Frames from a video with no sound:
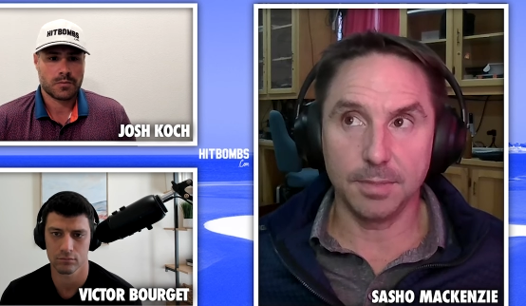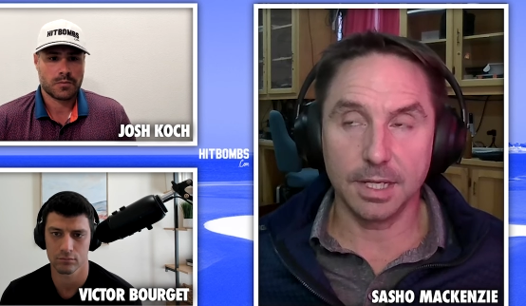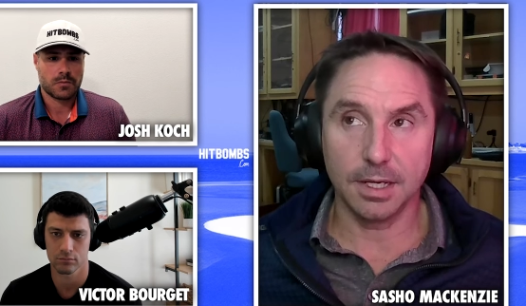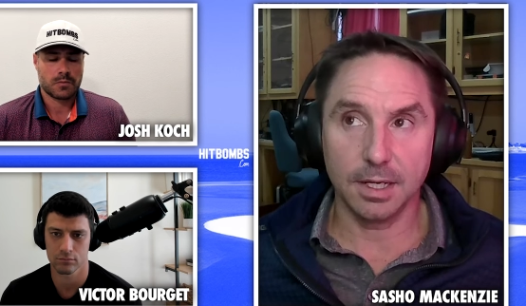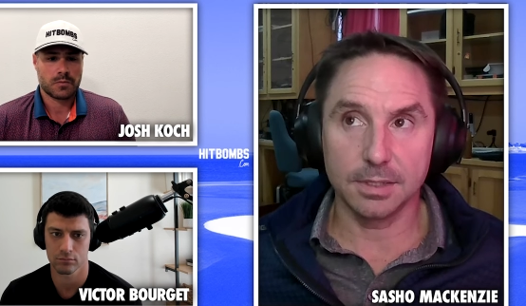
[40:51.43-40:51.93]

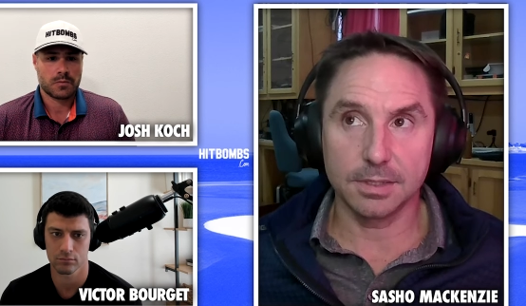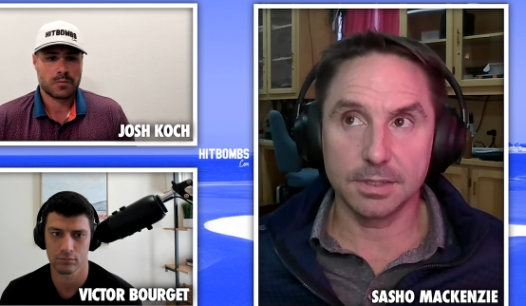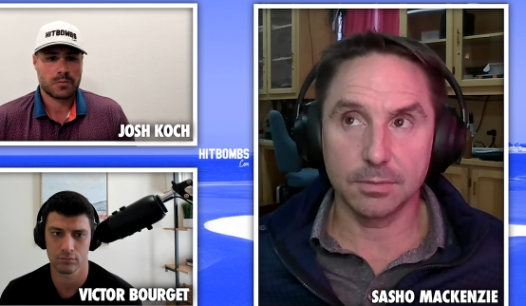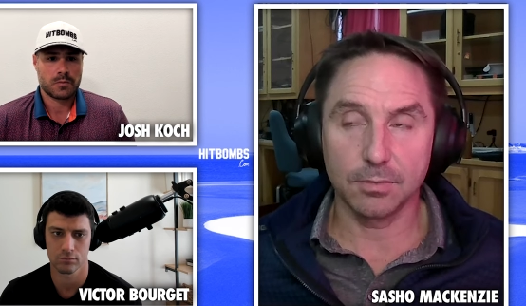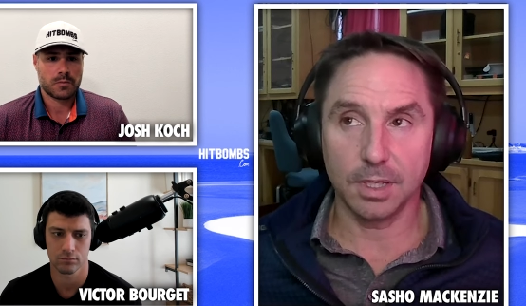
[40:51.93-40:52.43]

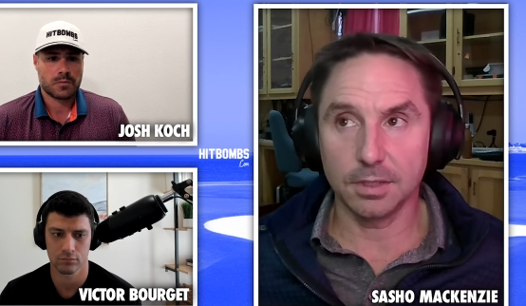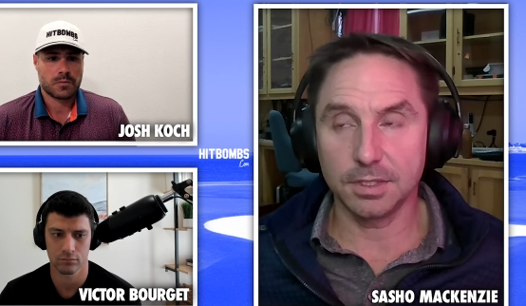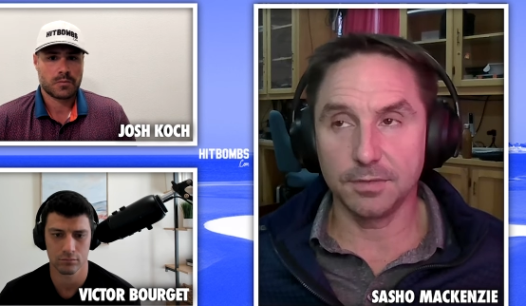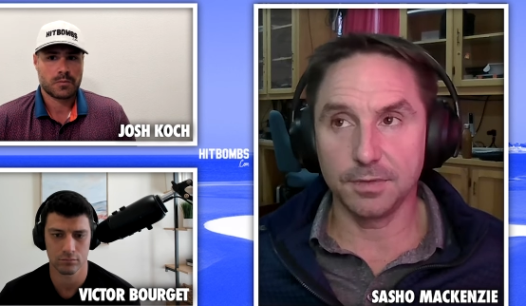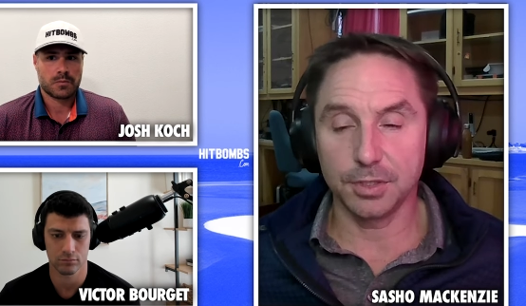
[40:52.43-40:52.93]
Speaker 1: because
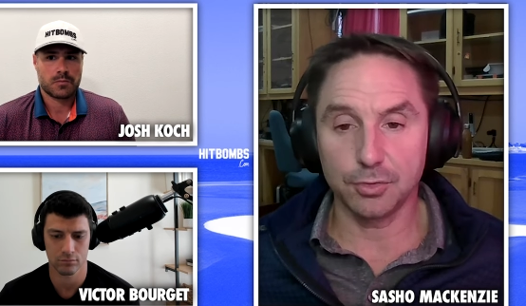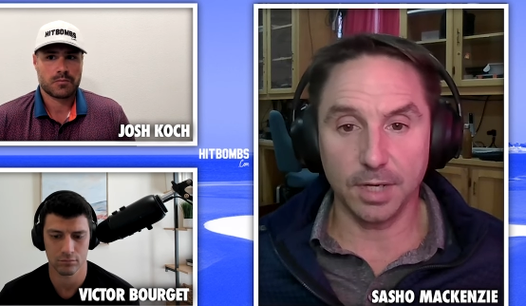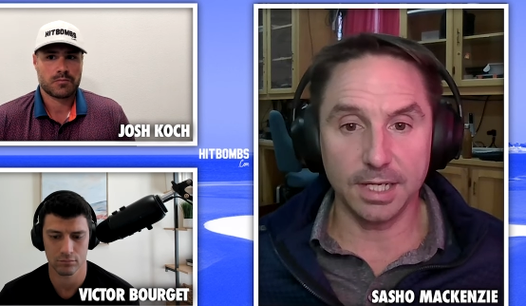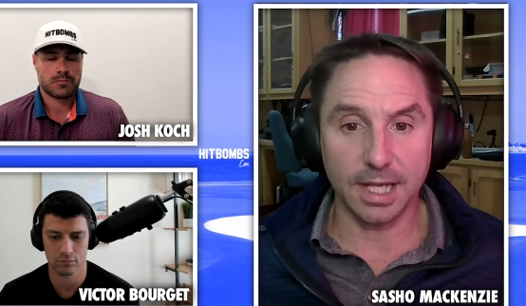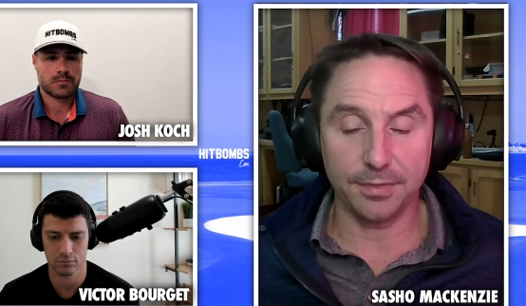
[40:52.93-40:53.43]
relatively
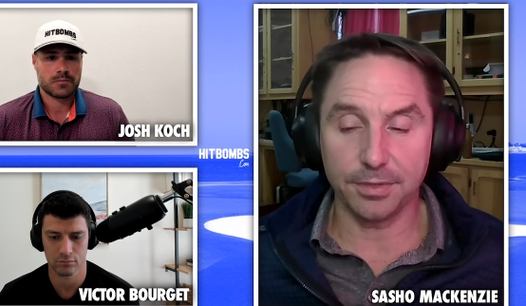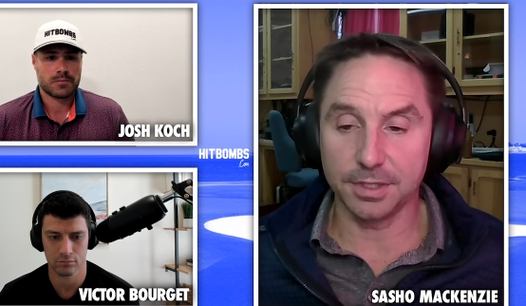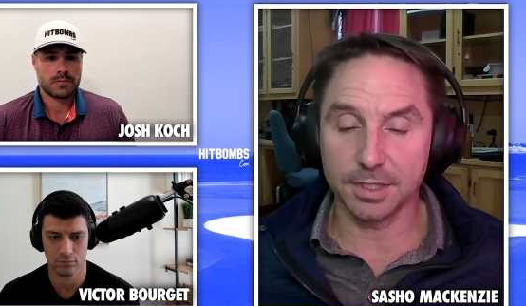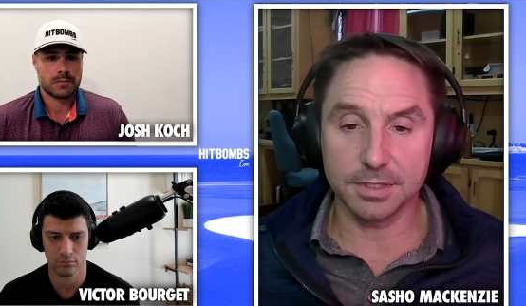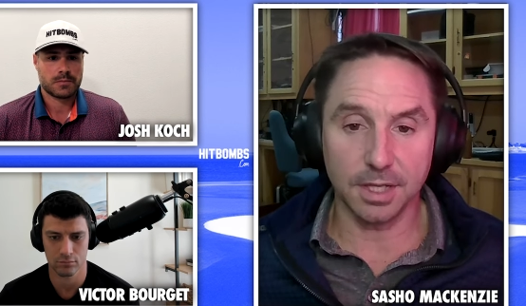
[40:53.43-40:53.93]
trained
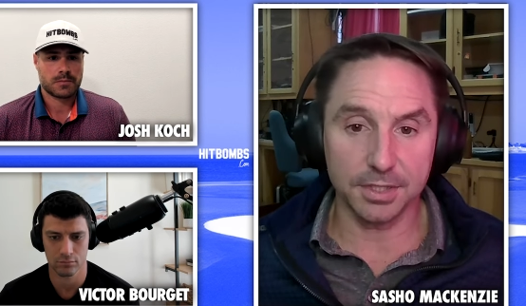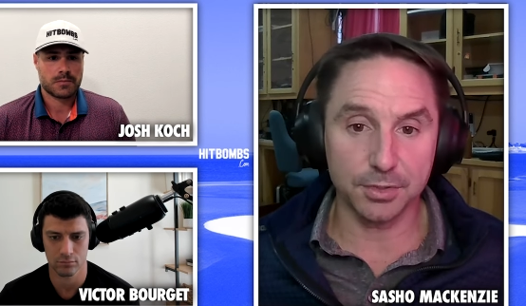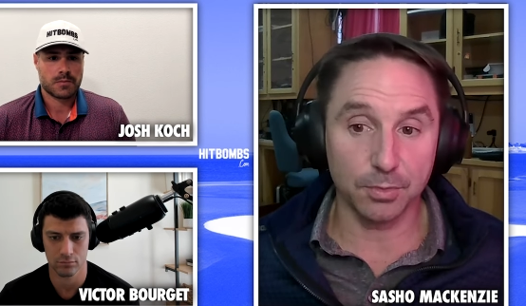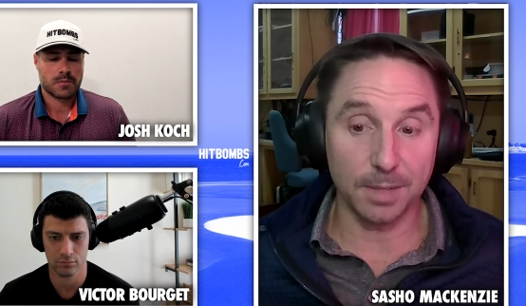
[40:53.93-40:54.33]
athlete, does lots of